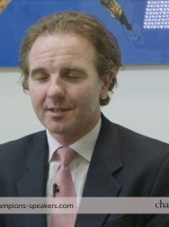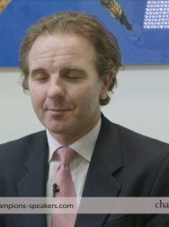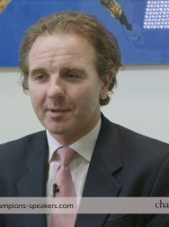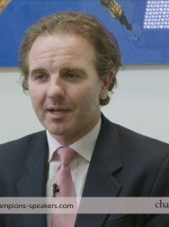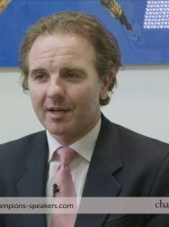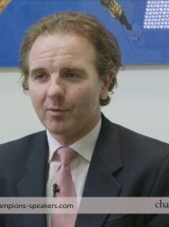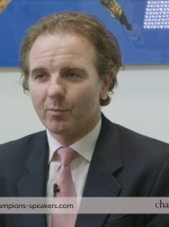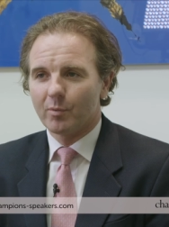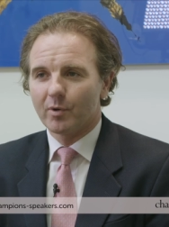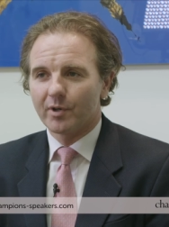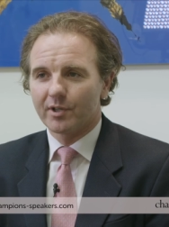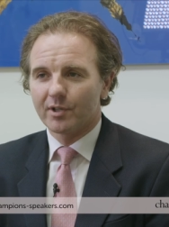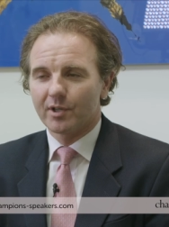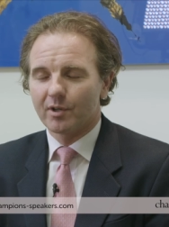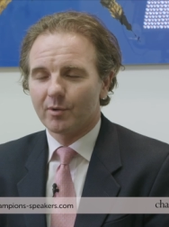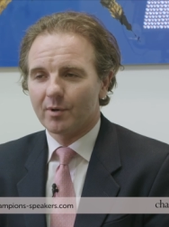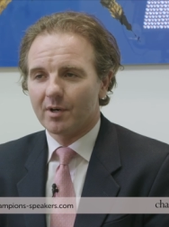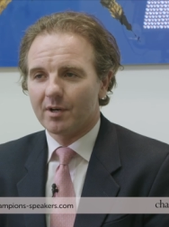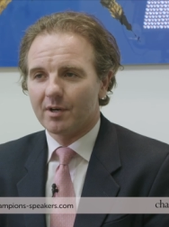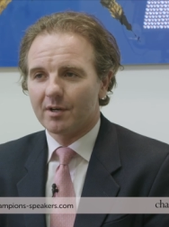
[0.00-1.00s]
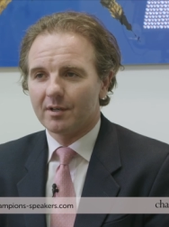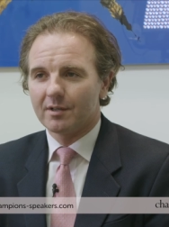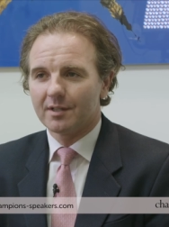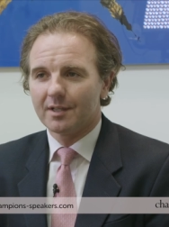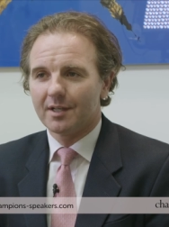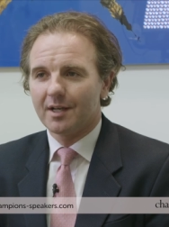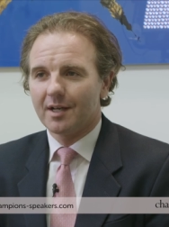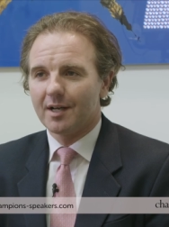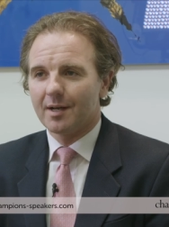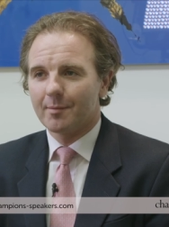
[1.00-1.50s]
about what you are
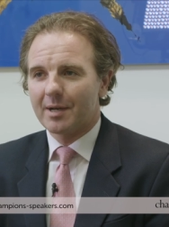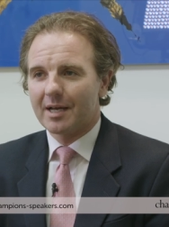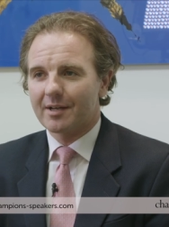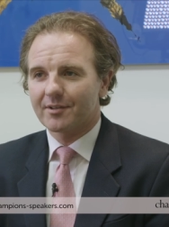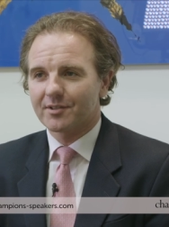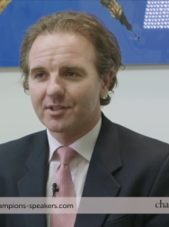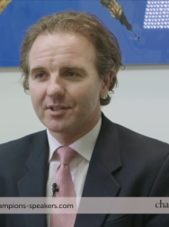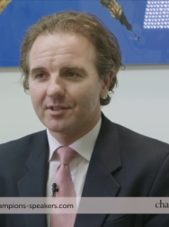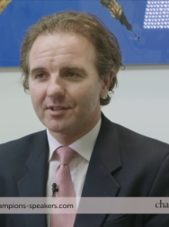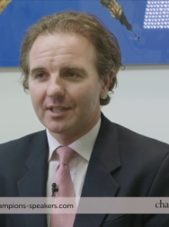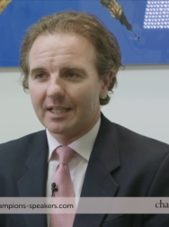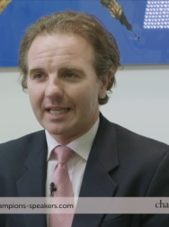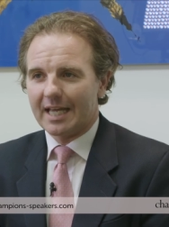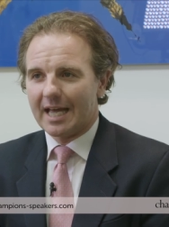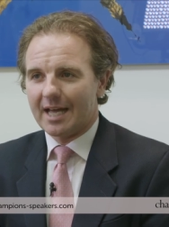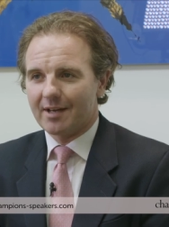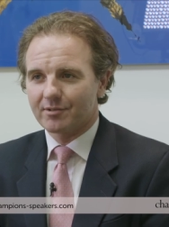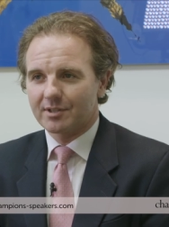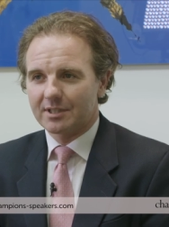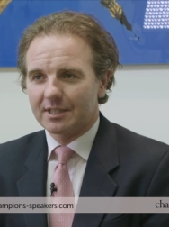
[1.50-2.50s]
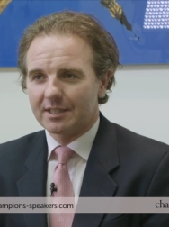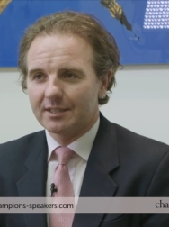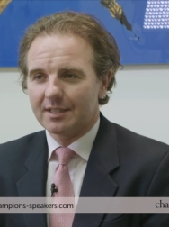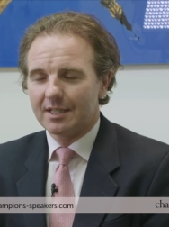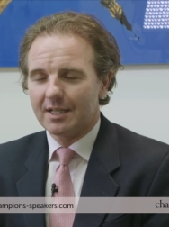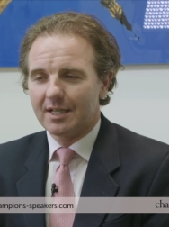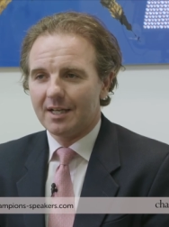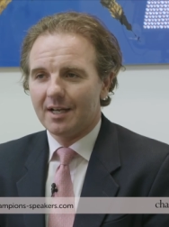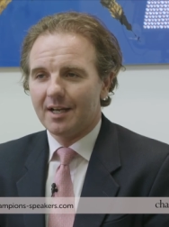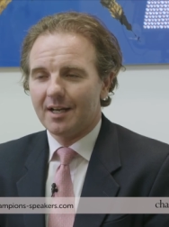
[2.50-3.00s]
about to encounter.
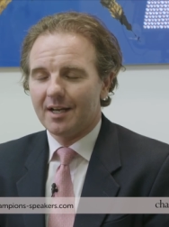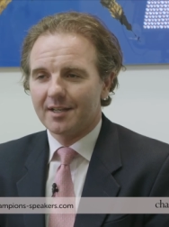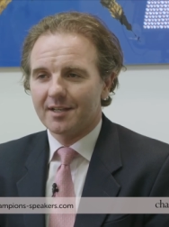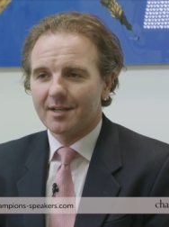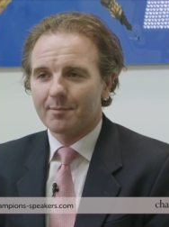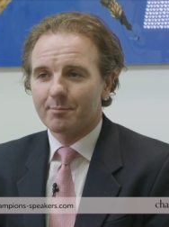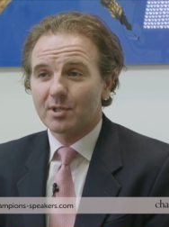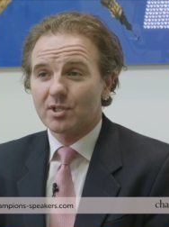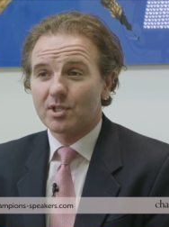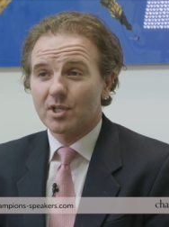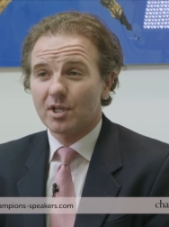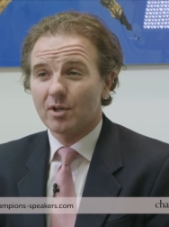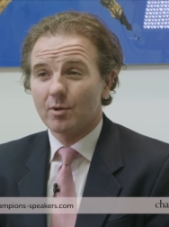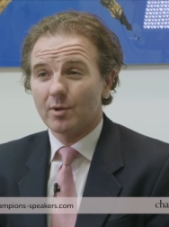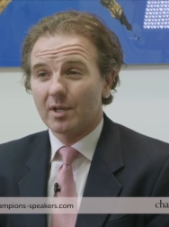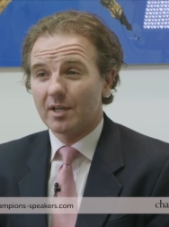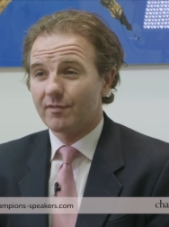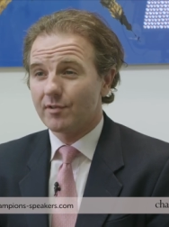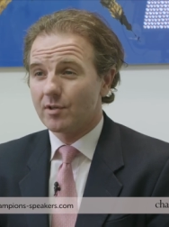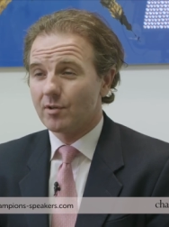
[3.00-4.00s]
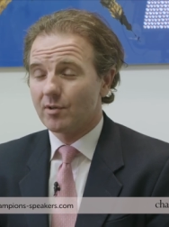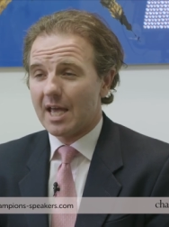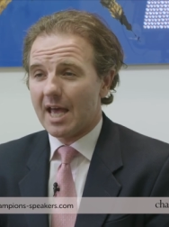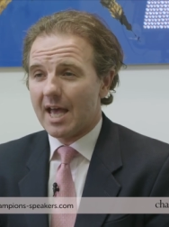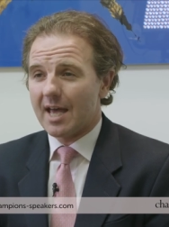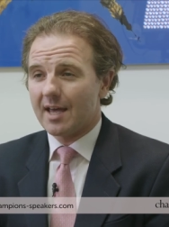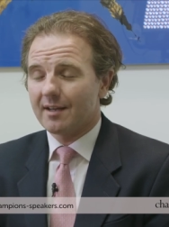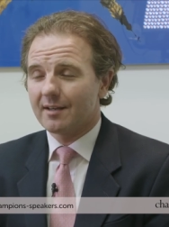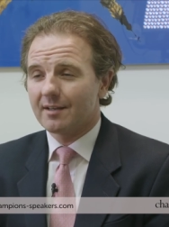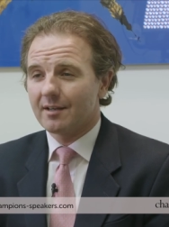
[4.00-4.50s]
Uh, number two, if you
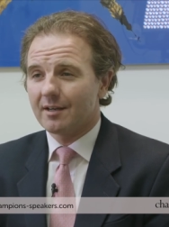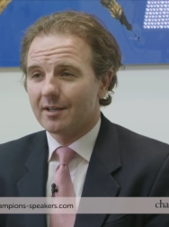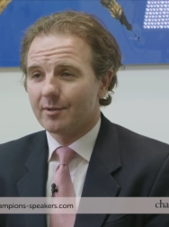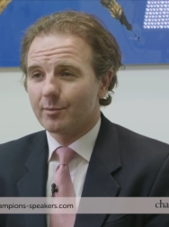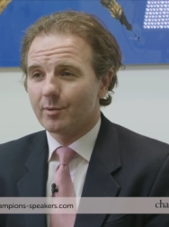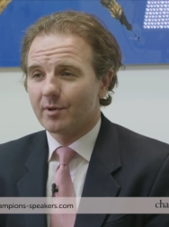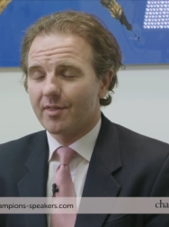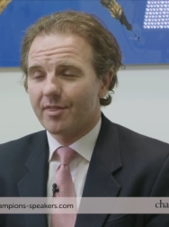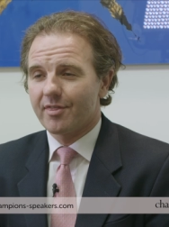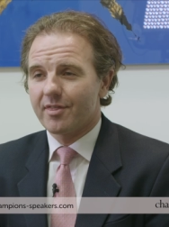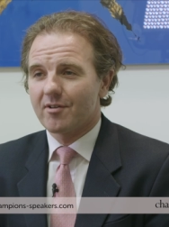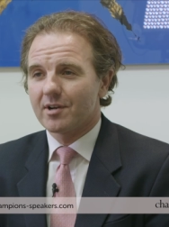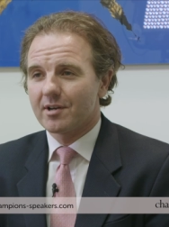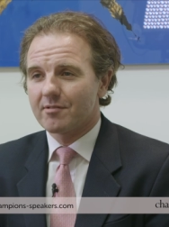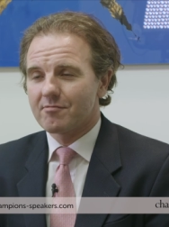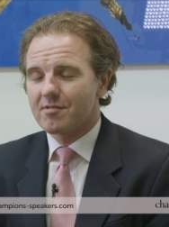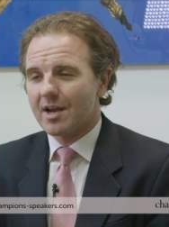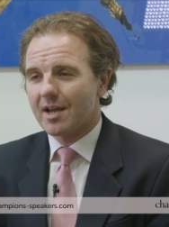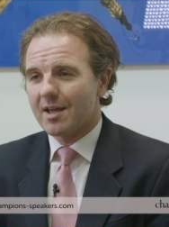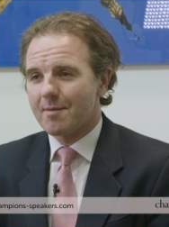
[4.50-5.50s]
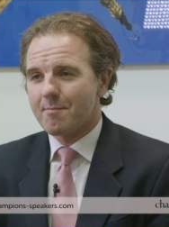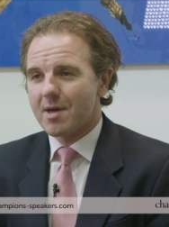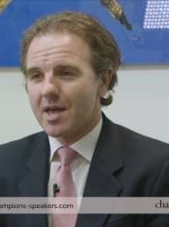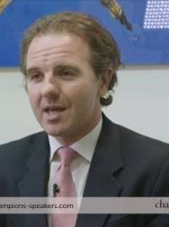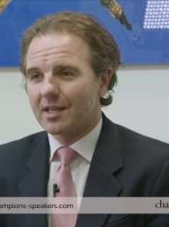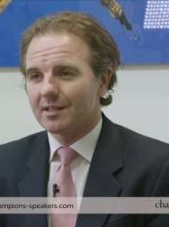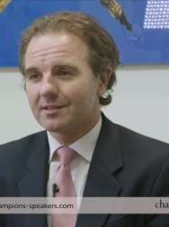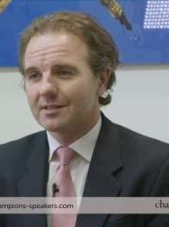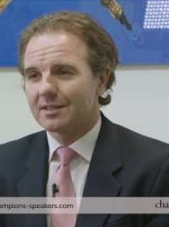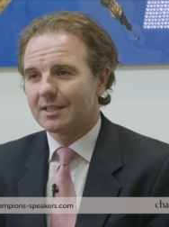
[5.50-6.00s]
can, I would thoroughly
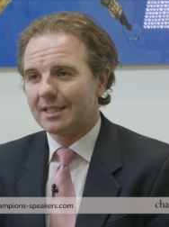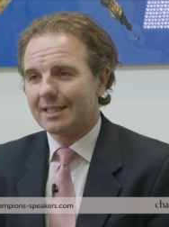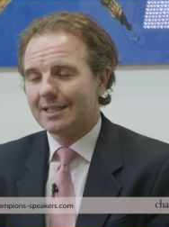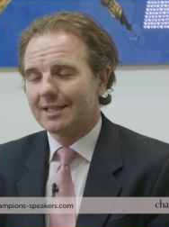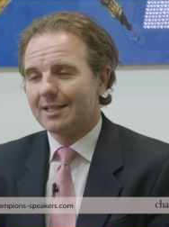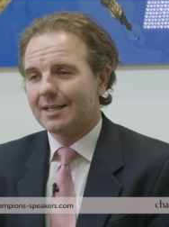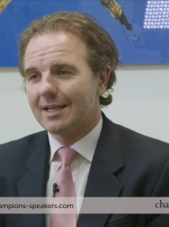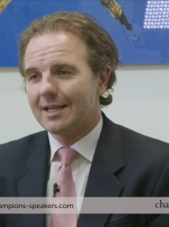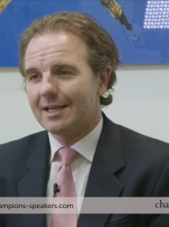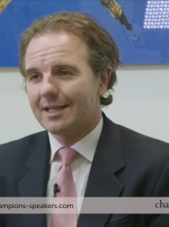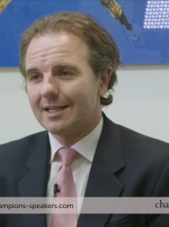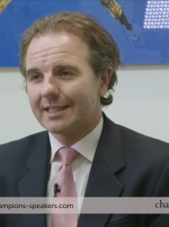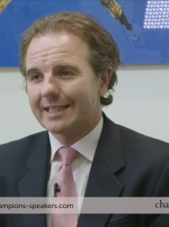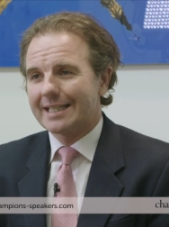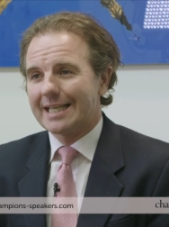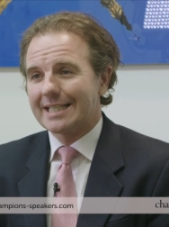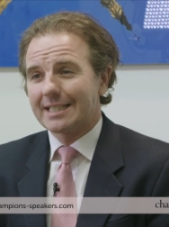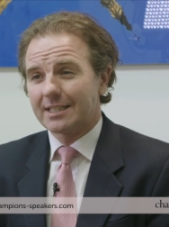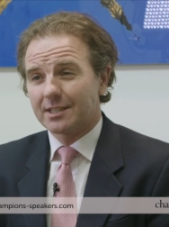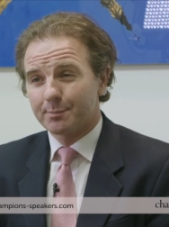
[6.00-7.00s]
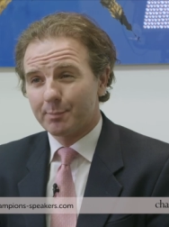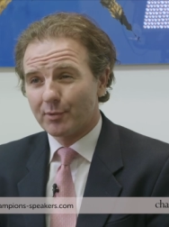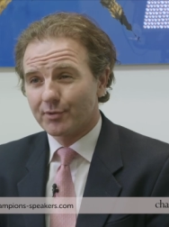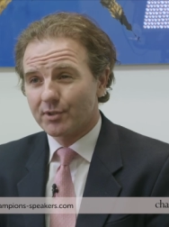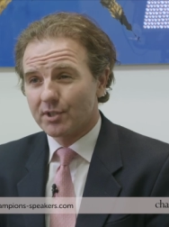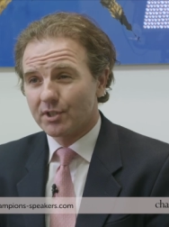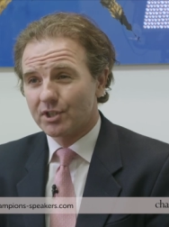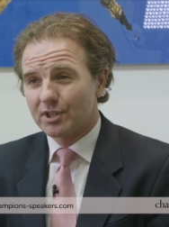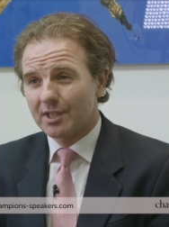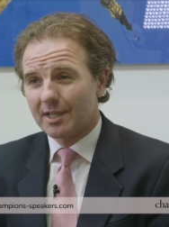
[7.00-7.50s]
recommend uh, getting
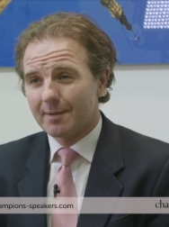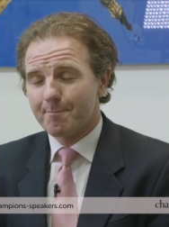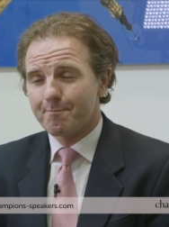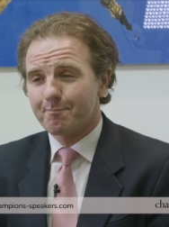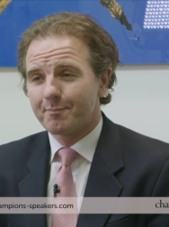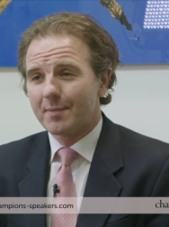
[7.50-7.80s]
sponsorship.